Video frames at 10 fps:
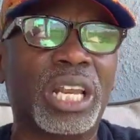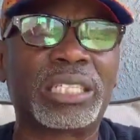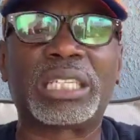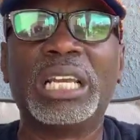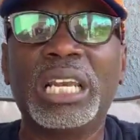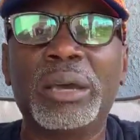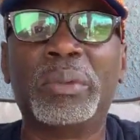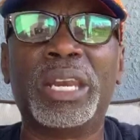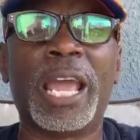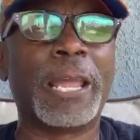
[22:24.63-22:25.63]
Let's
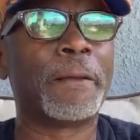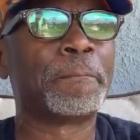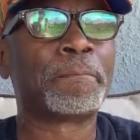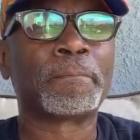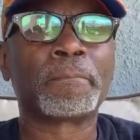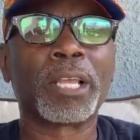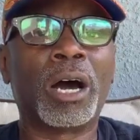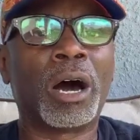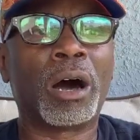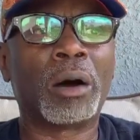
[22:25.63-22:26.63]
eliminate
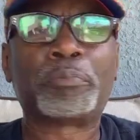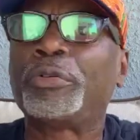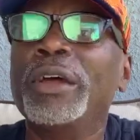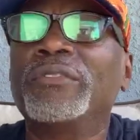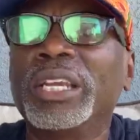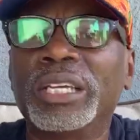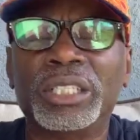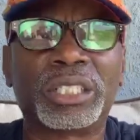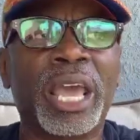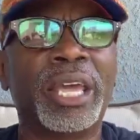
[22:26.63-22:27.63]

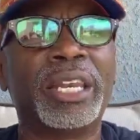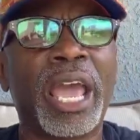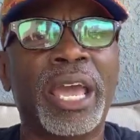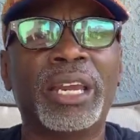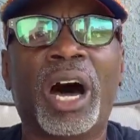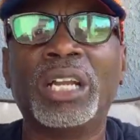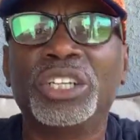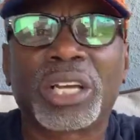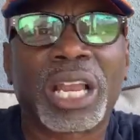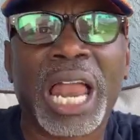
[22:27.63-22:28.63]
privilege and
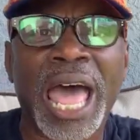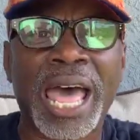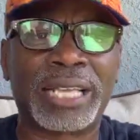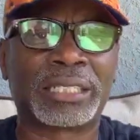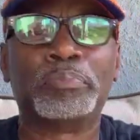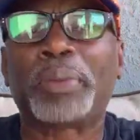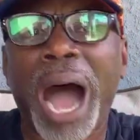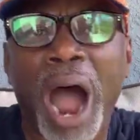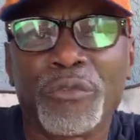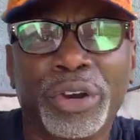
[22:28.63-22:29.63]
underclass and
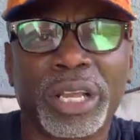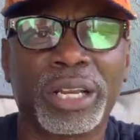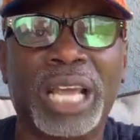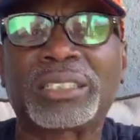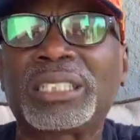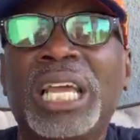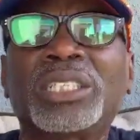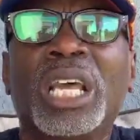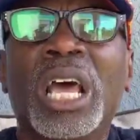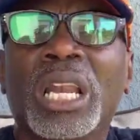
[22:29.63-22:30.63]
poverty.
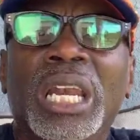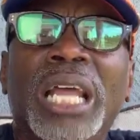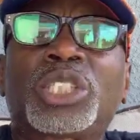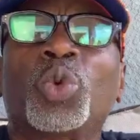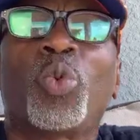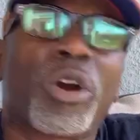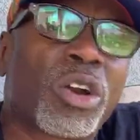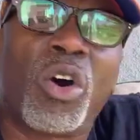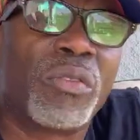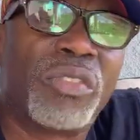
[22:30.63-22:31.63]
Let's work
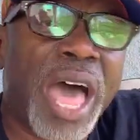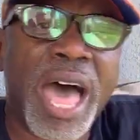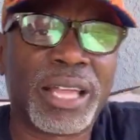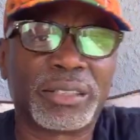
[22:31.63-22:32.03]
on that.